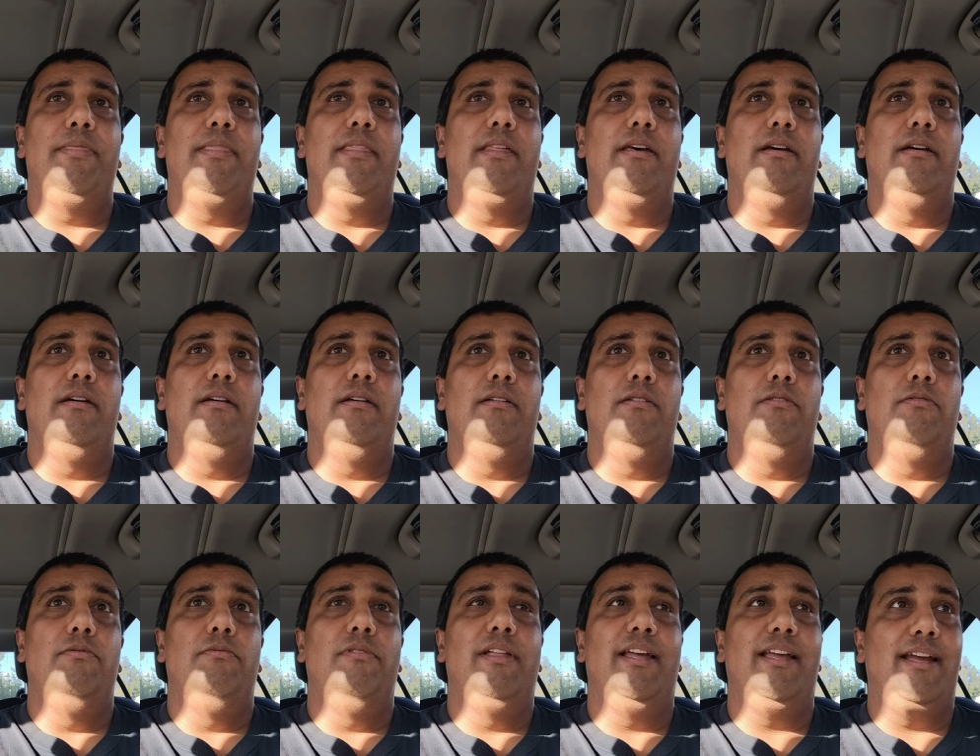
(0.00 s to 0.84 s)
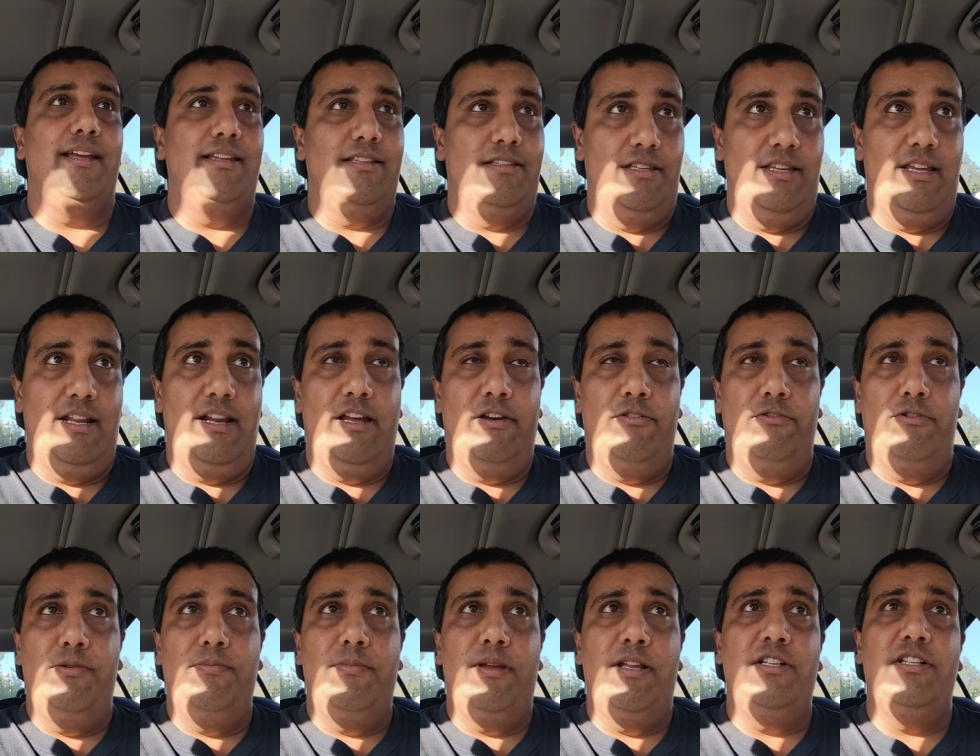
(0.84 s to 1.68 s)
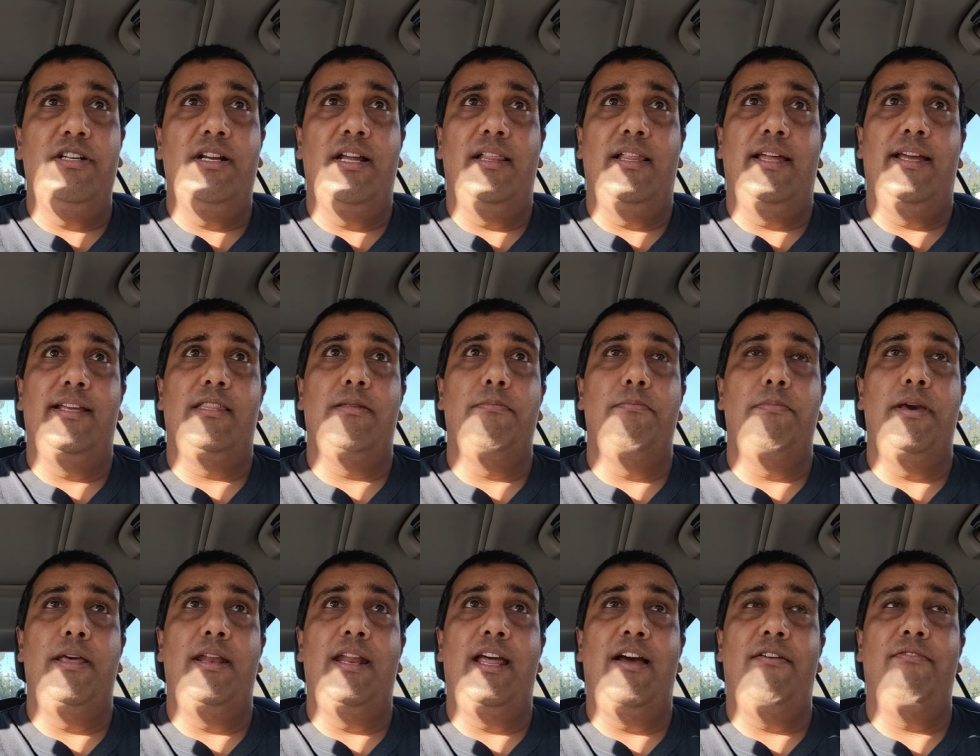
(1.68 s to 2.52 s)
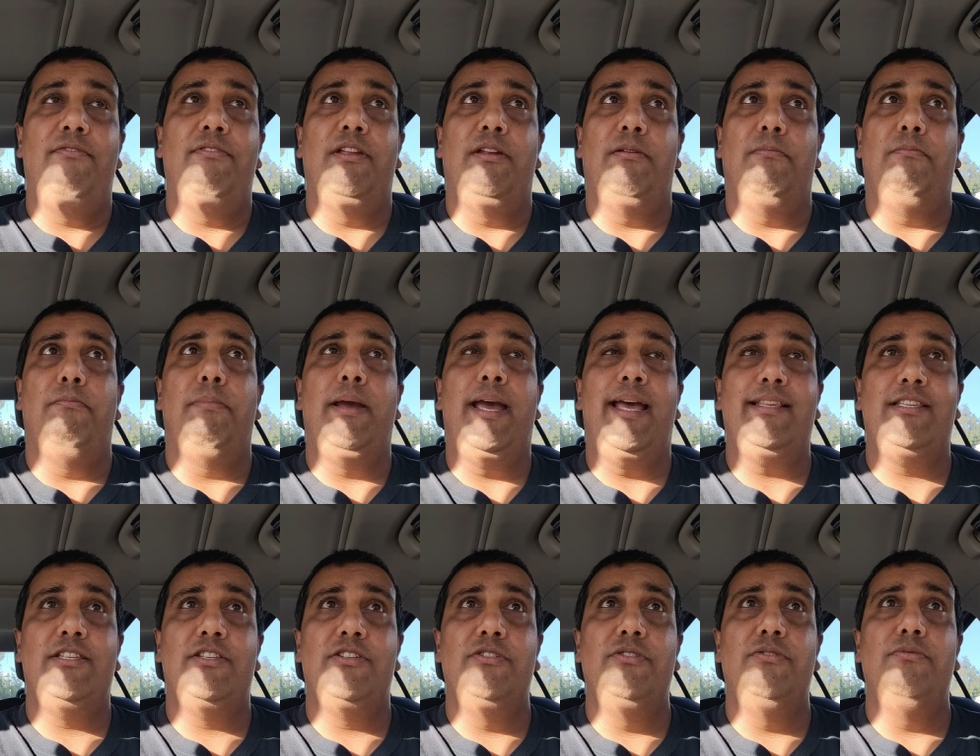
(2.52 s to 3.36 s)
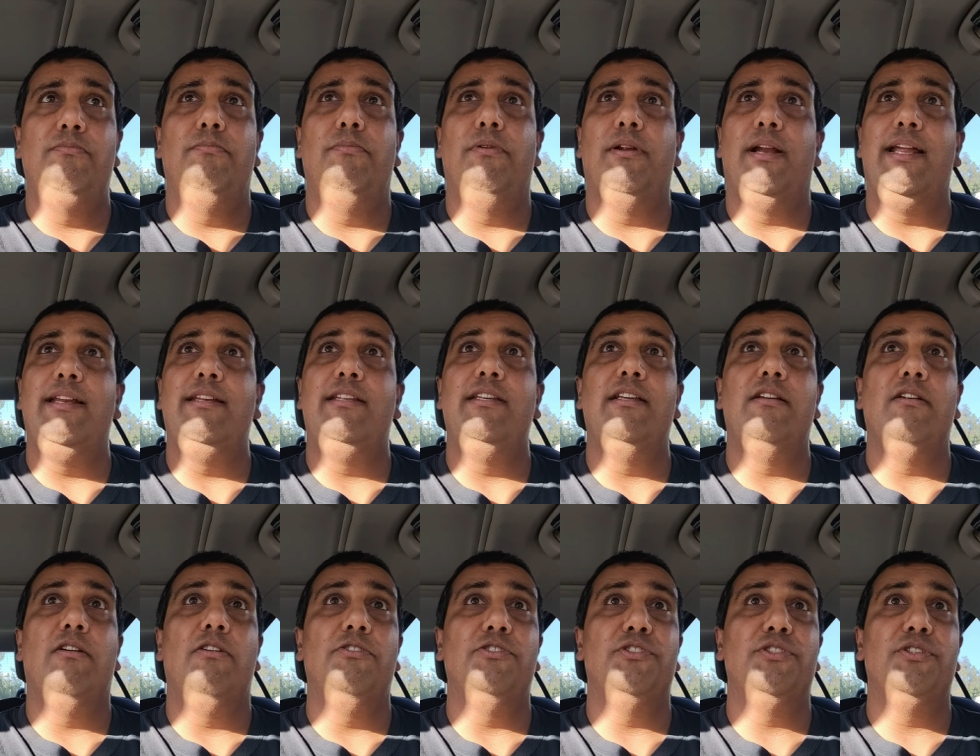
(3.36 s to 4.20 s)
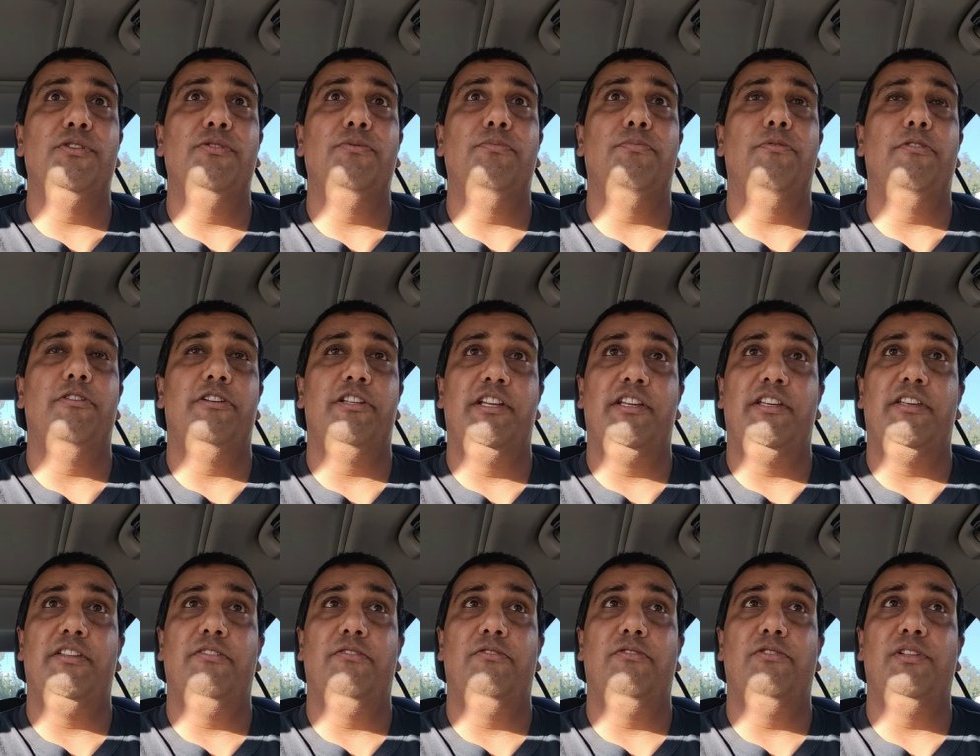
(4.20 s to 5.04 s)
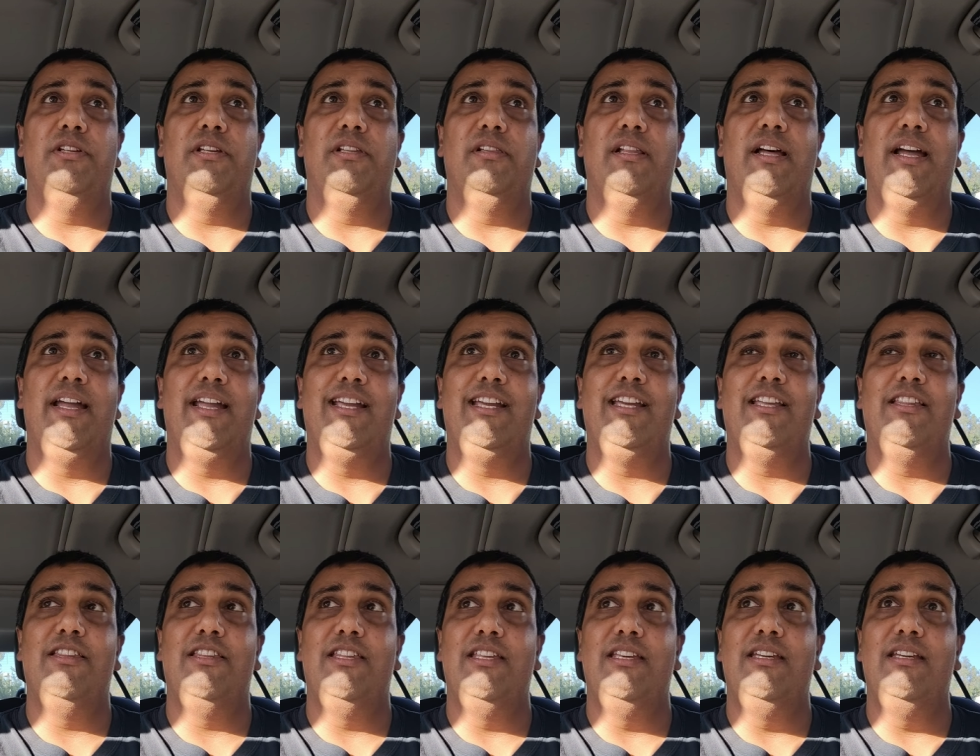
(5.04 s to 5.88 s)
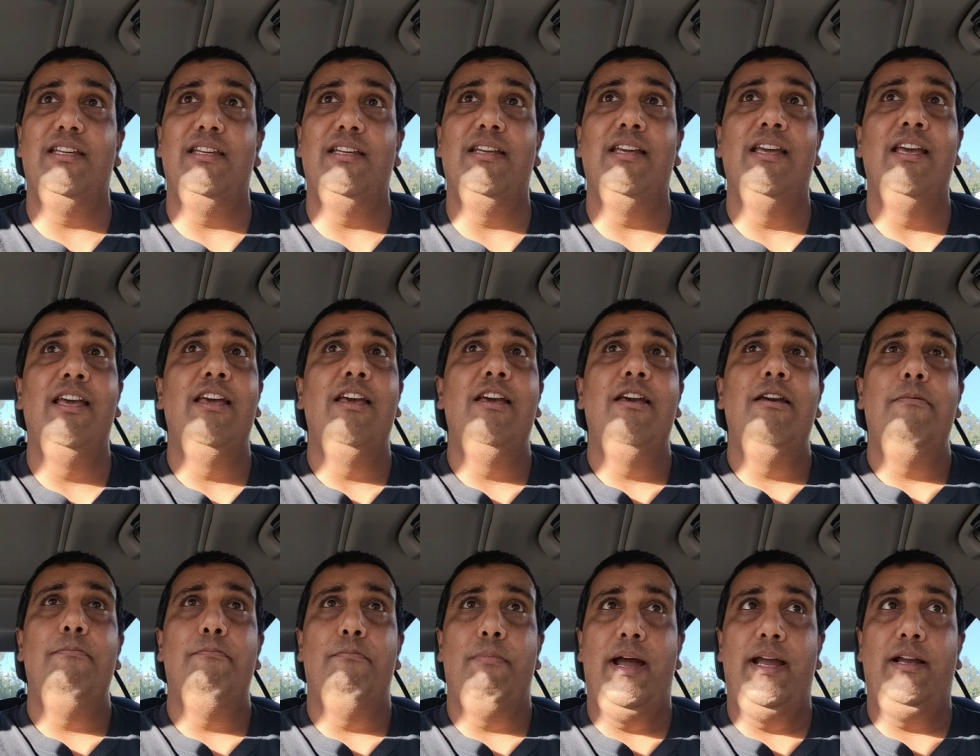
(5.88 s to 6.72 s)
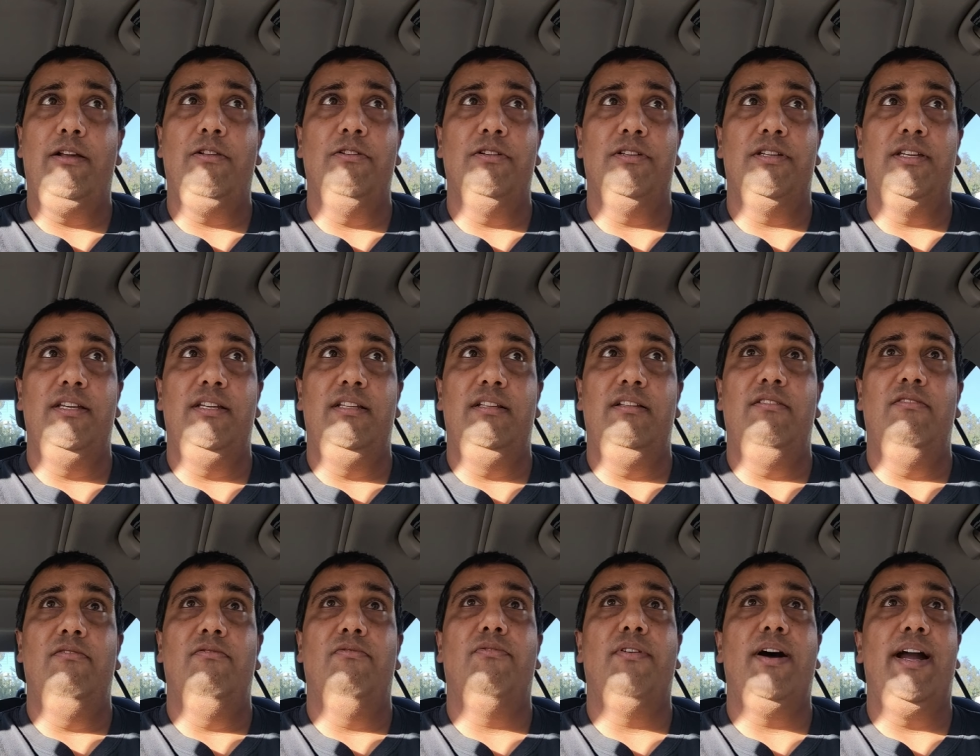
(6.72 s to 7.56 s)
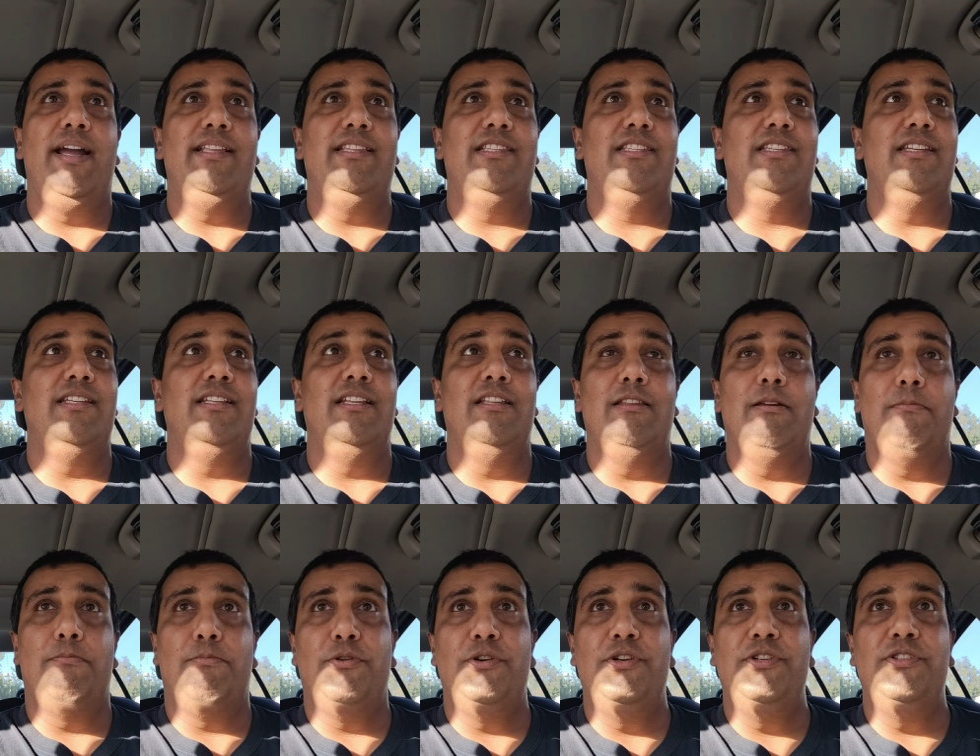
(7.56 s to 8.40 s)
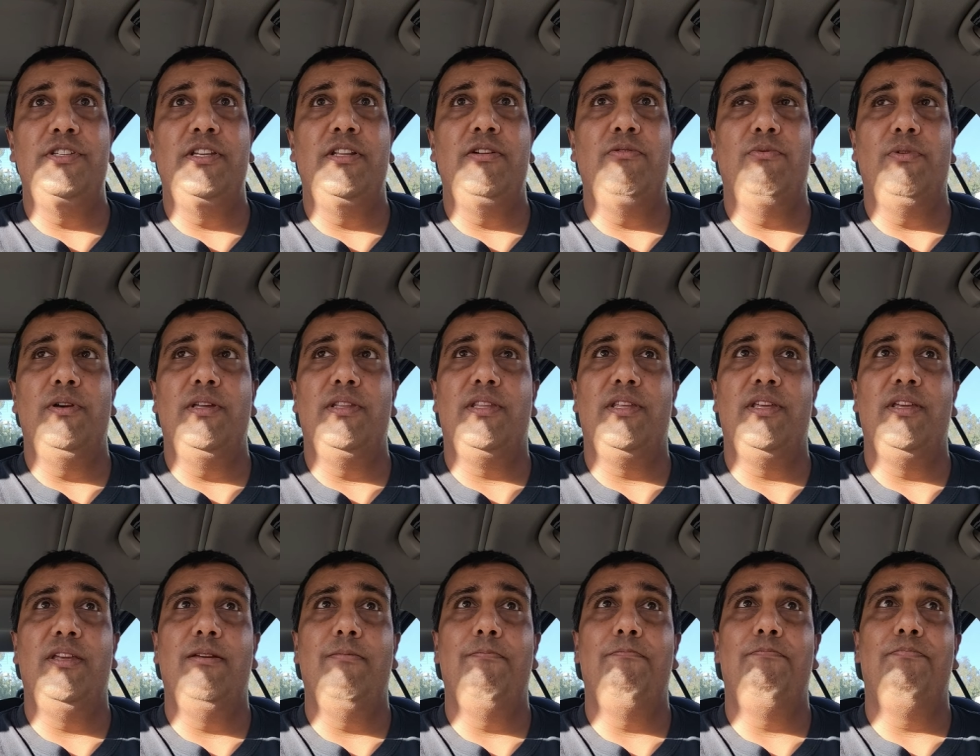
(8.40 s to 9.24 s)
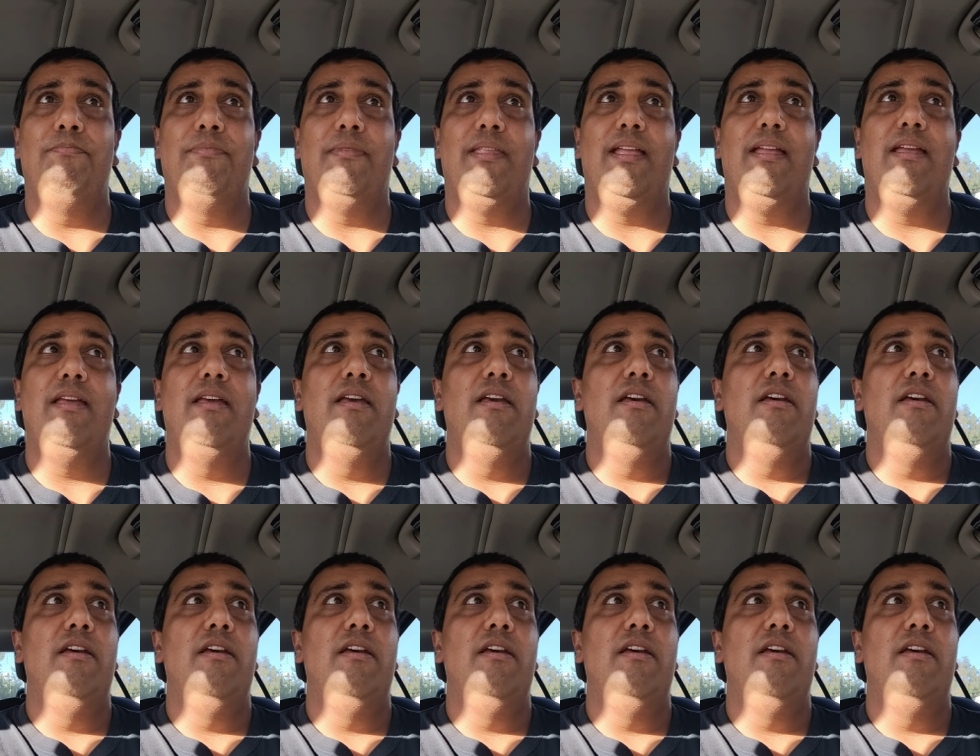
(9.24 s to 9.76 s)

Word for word: the like I said, I already mentioned I like the Ben Affleck bat suit, but I did also particularly like the Michael Keaton fight scene in the prison with him